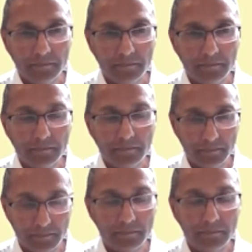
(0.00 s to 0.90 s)

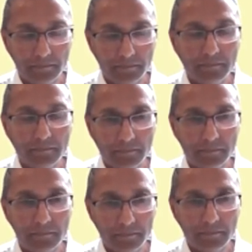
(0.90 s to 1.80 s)

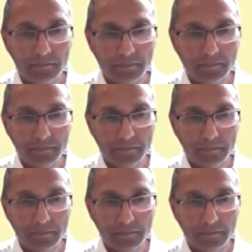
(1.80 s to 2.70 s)

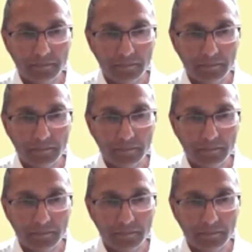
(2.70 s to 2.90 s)
(not speaking)